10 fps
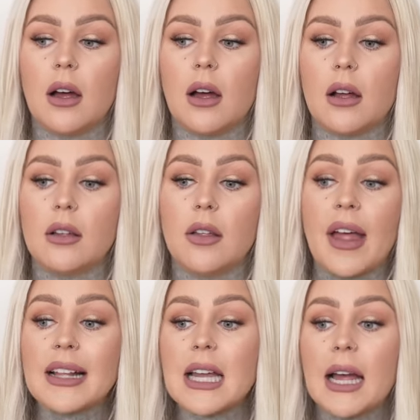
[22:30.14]
Uh, and
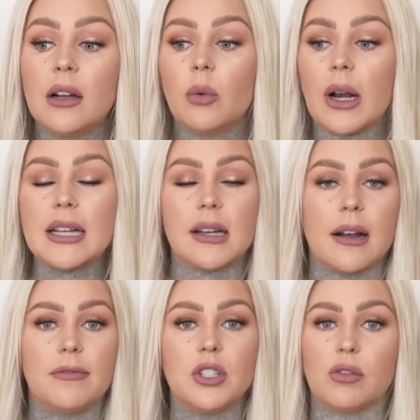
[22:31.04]
that's kind of what I did.
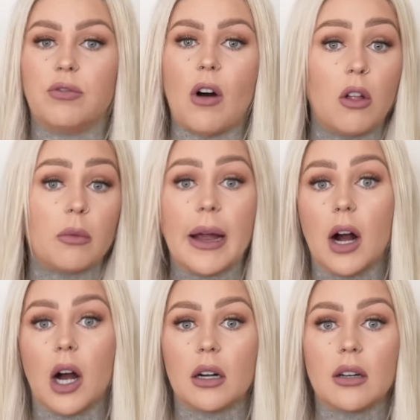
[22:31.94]
I just followed my
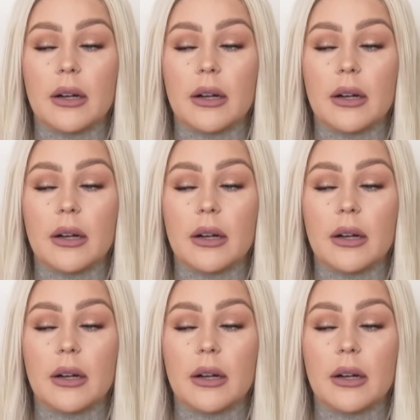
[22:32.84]
heart.